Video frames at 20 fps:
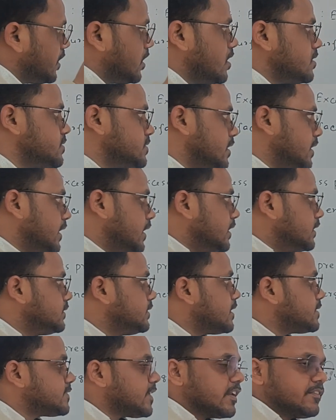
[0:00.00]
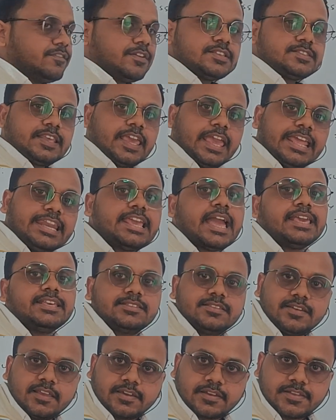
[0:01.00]
Because the surface area
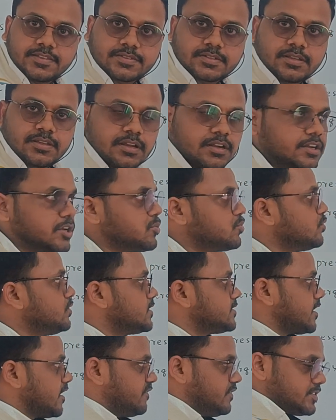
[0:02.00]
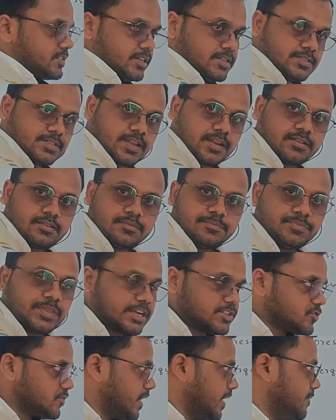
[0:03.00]
is increased due to the surface tension.
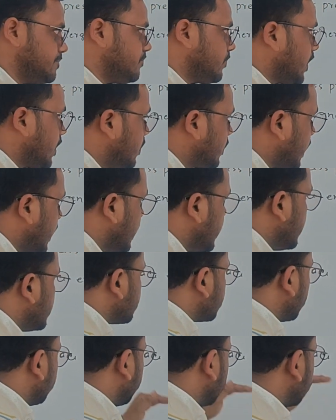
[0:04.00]
That's it. Okay, so